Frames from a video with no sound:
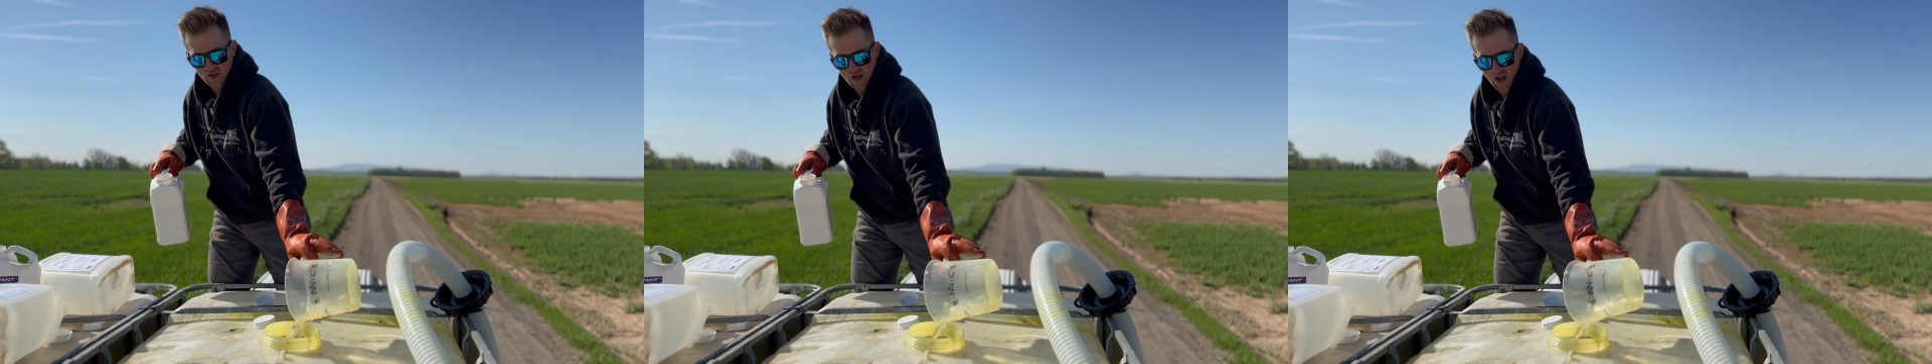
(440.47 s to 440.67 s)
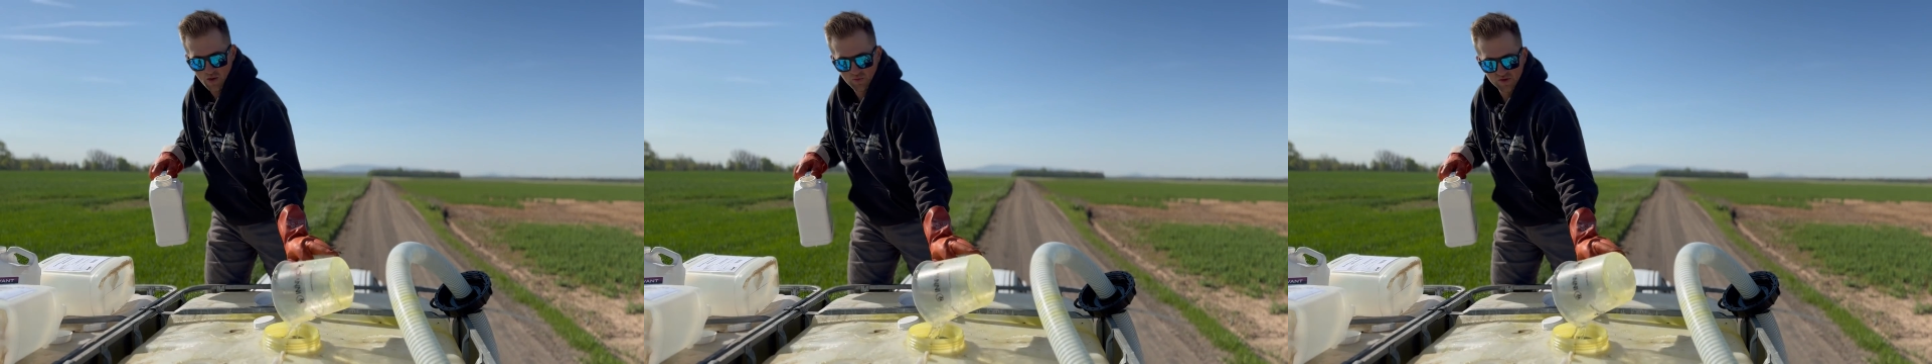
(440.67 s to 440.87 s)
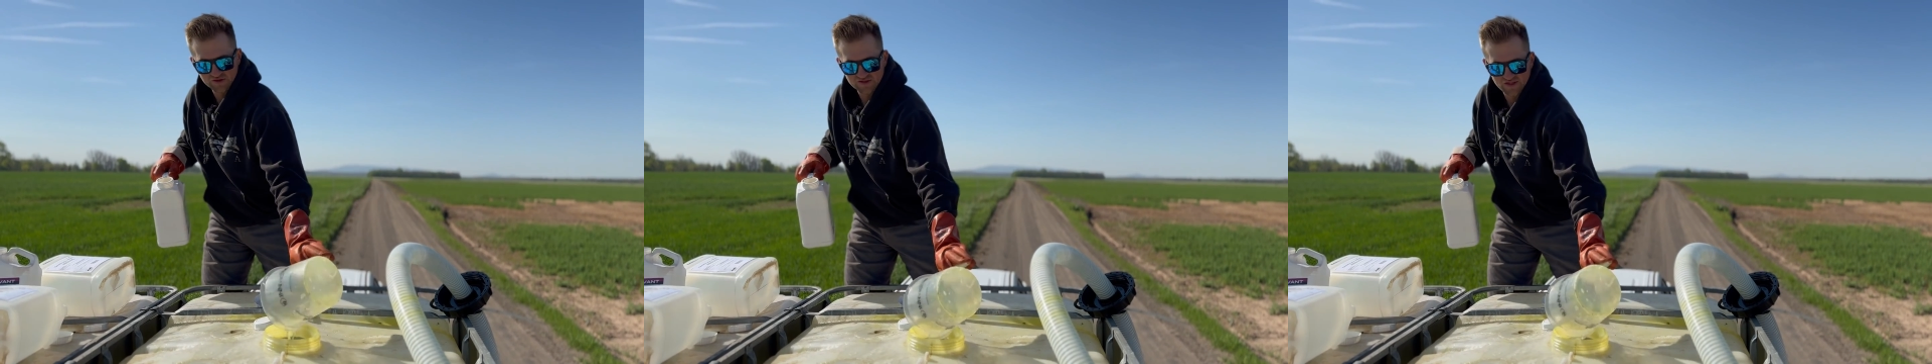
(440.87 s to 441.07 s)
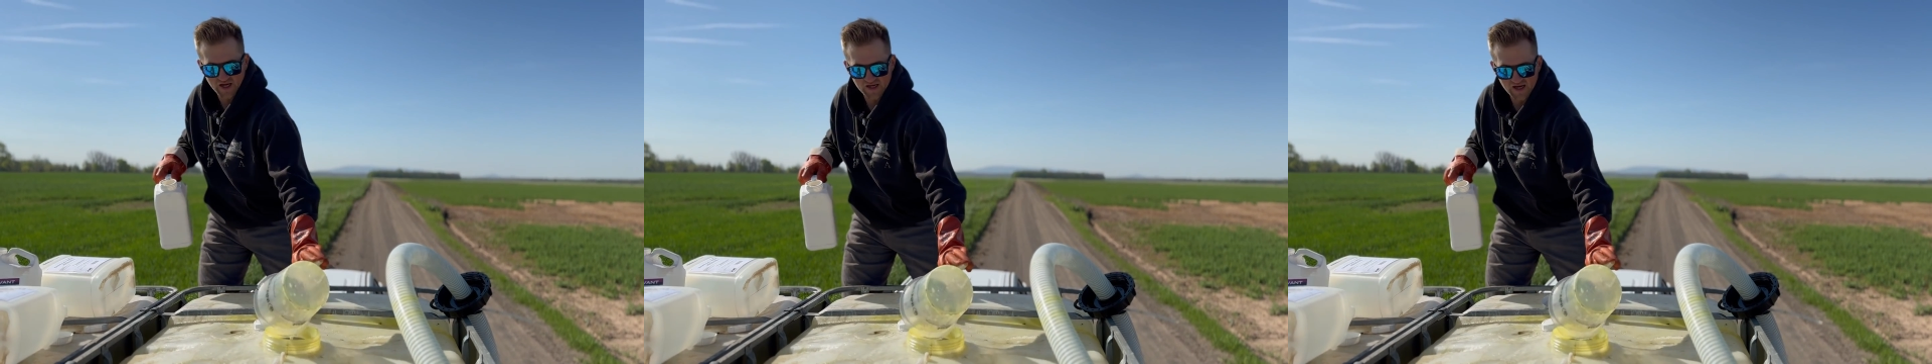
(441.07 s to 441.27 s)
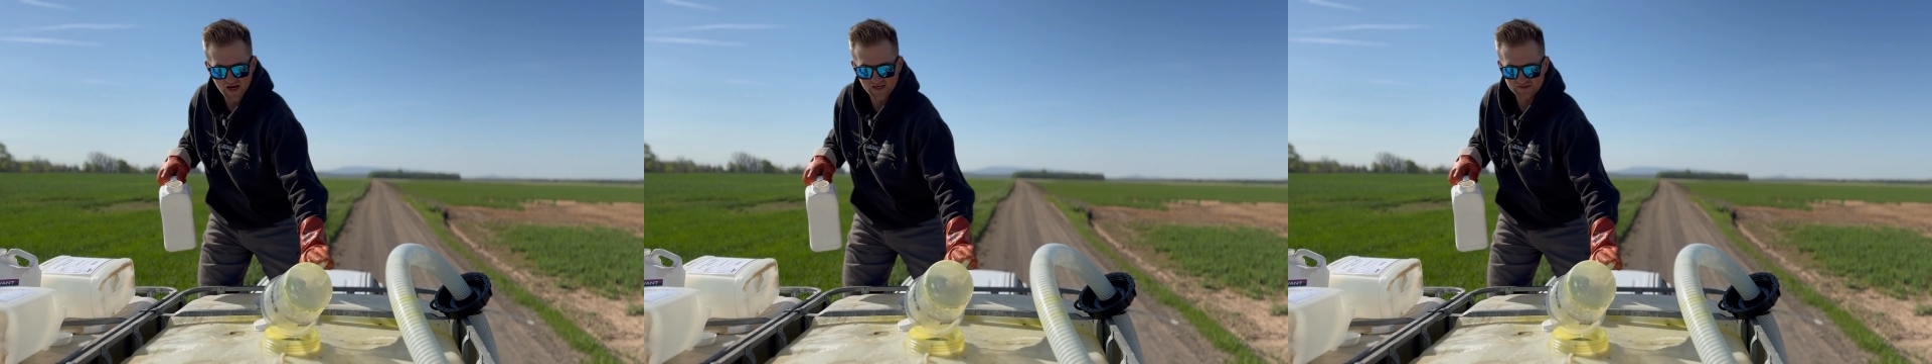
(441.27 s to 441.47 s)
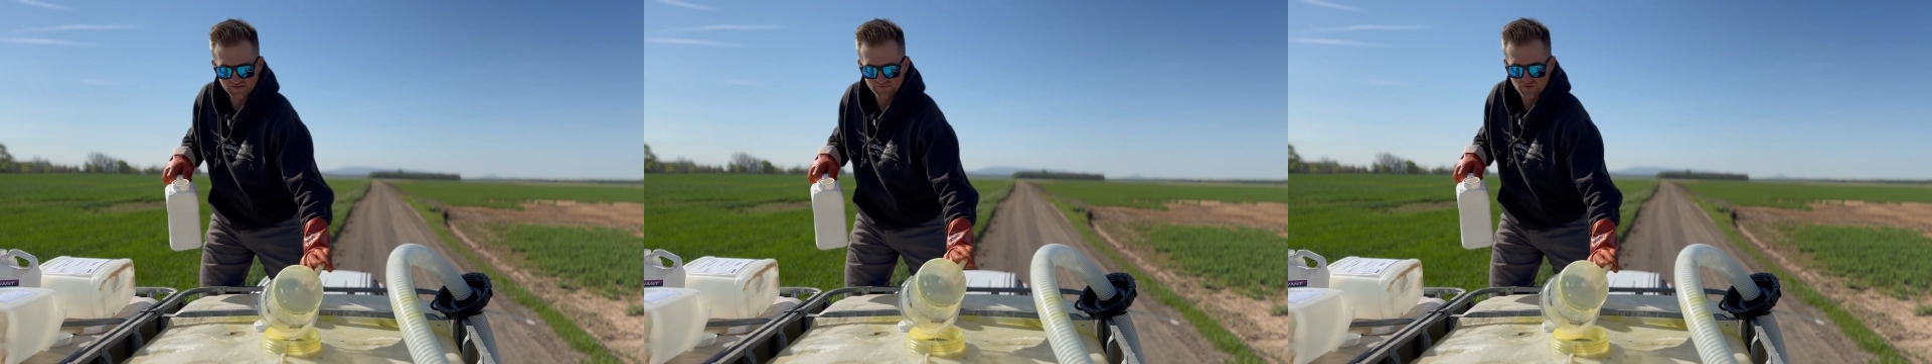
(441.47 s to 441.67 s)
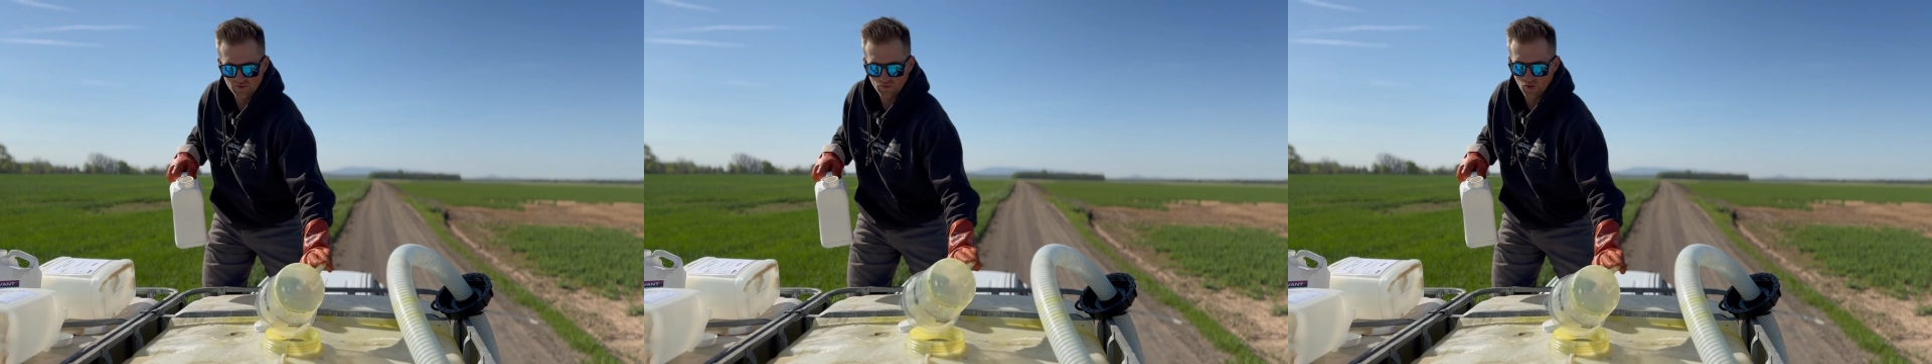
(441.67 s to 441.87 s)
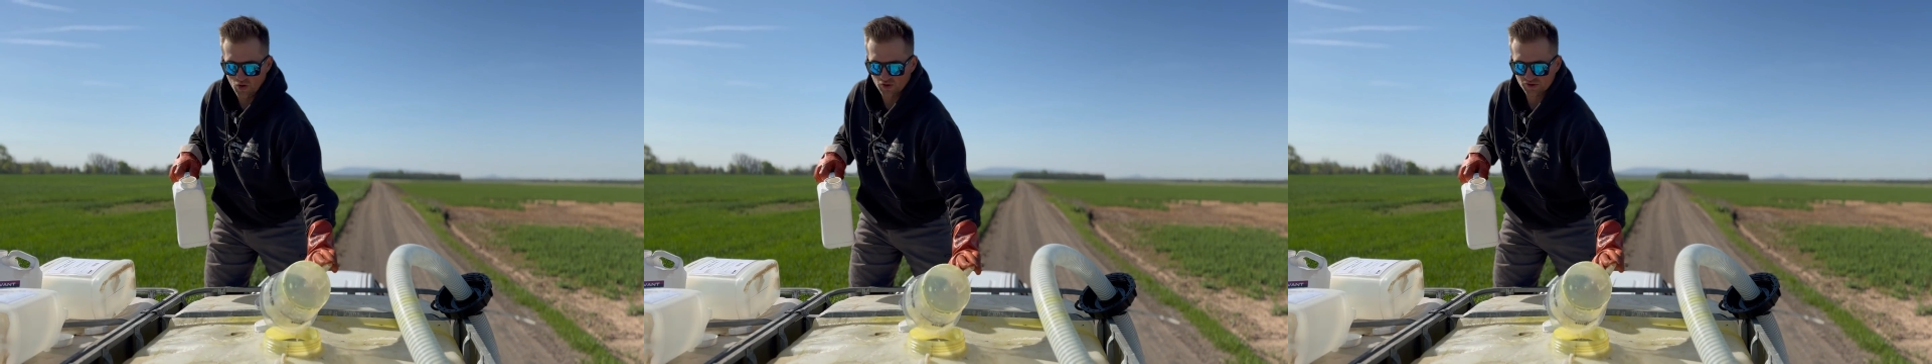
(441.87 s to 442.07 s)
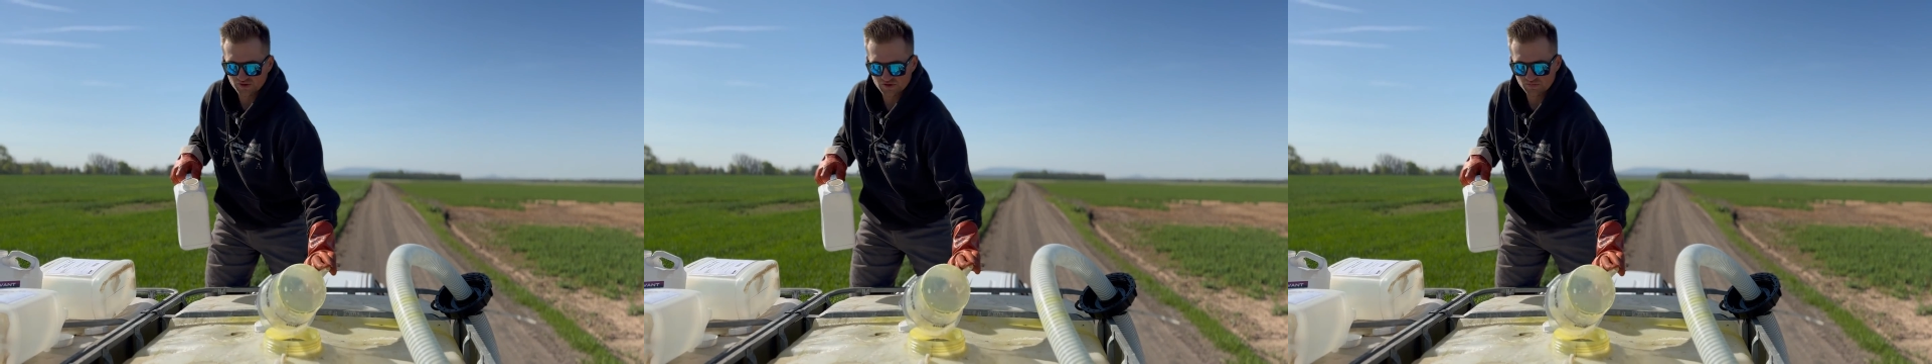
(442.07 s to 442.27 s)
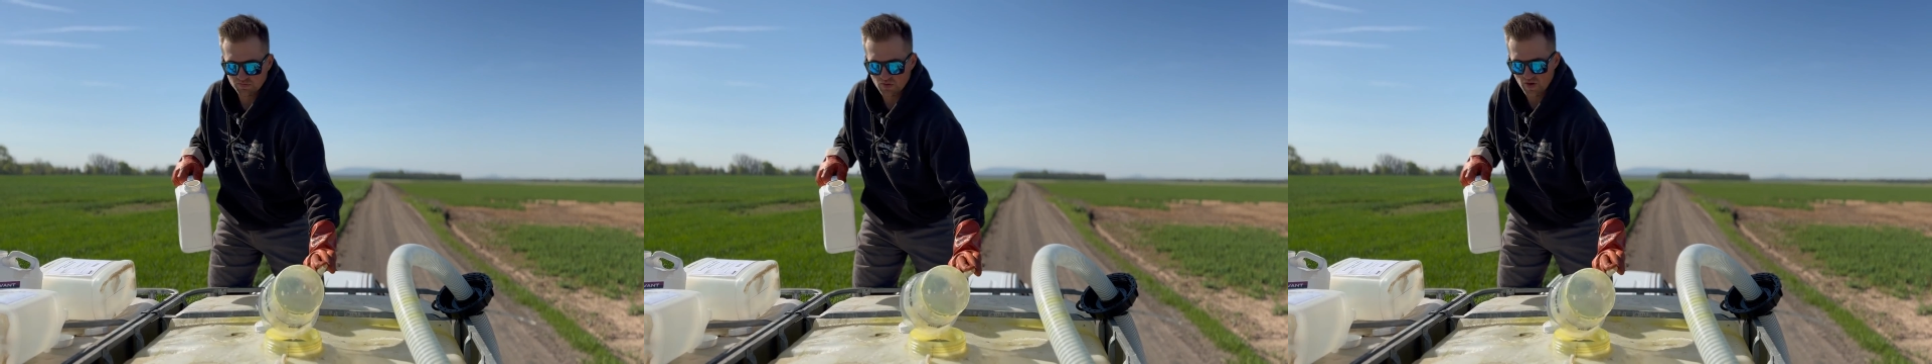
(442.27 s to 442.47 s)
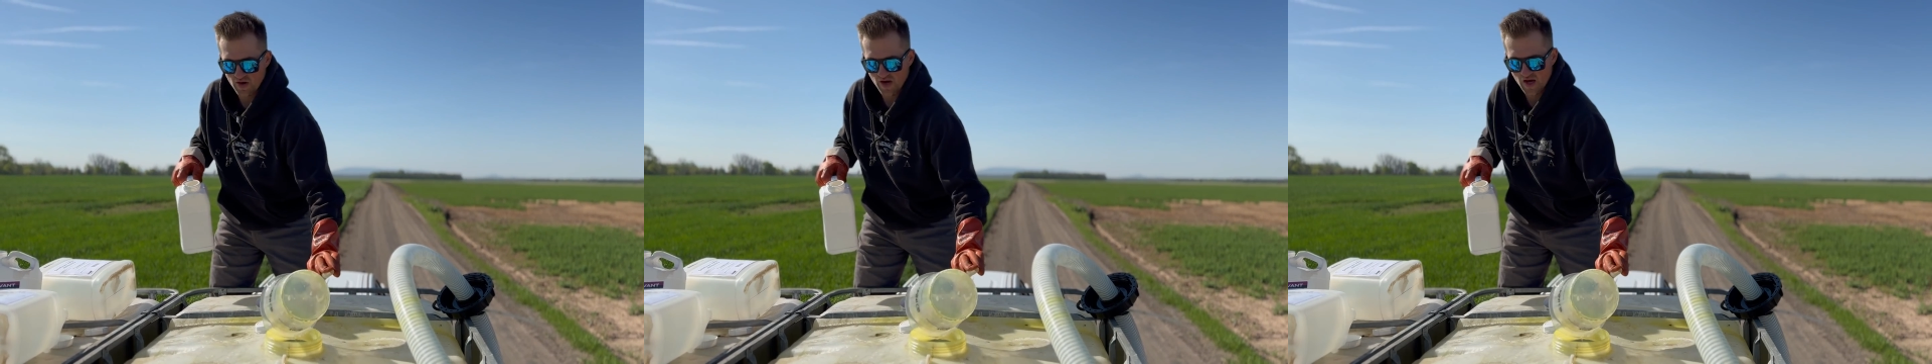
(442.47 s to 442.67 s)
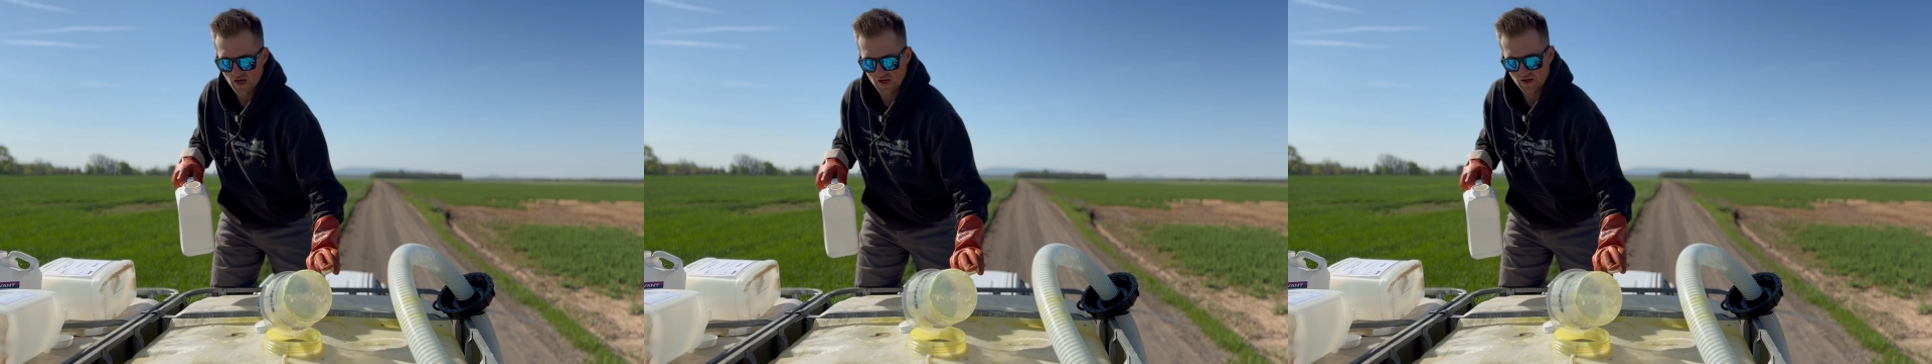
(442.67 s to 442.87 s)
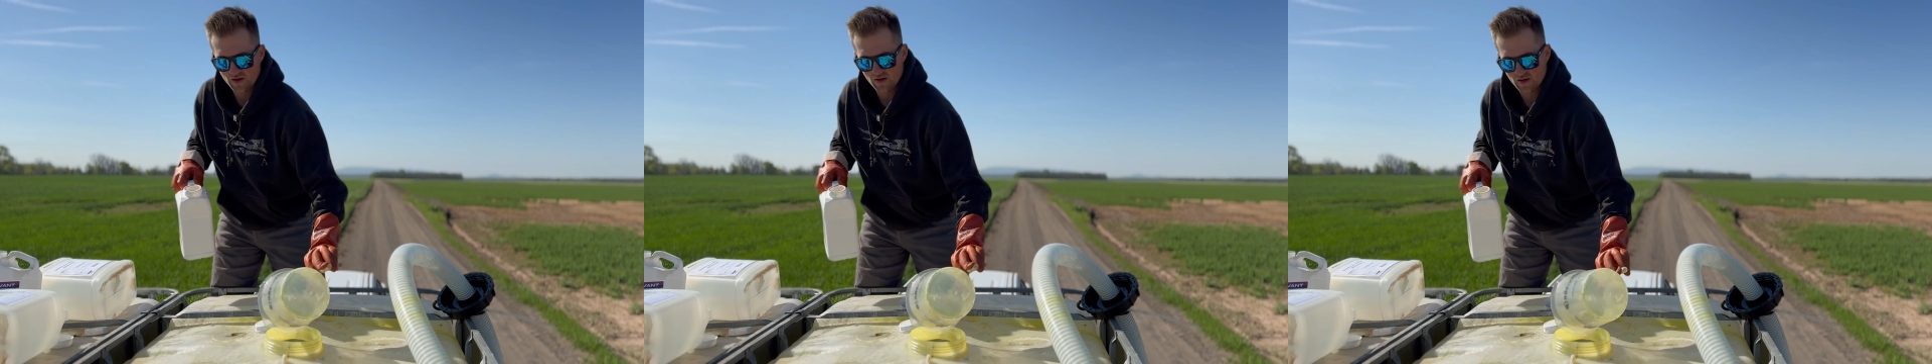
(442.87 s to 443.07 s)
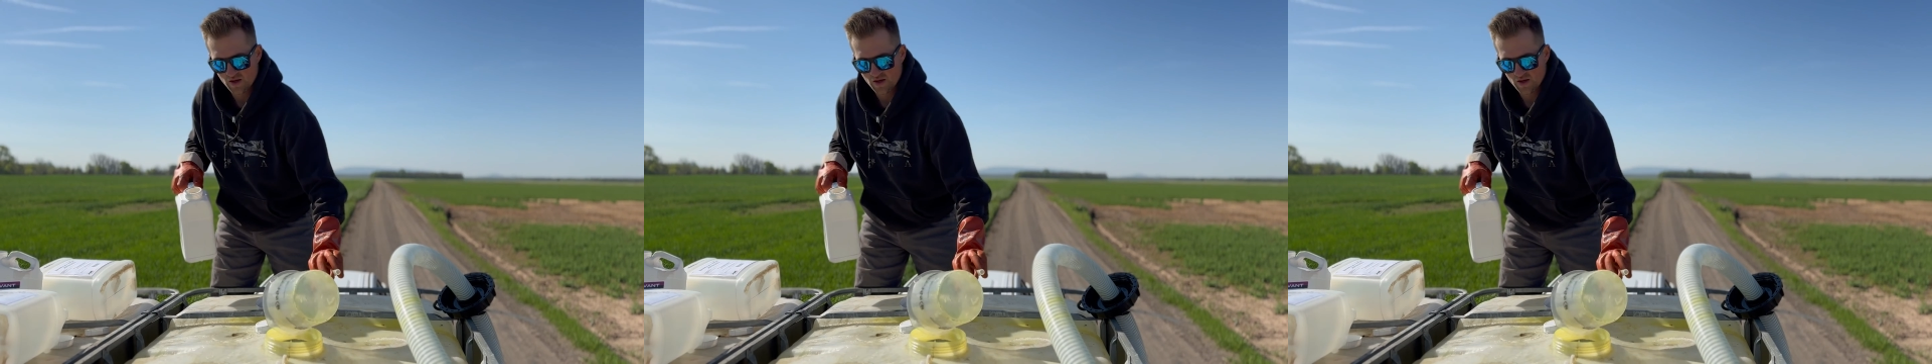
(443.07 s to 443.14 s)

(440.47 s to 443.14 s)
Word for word: I will say, guys, if you are spraying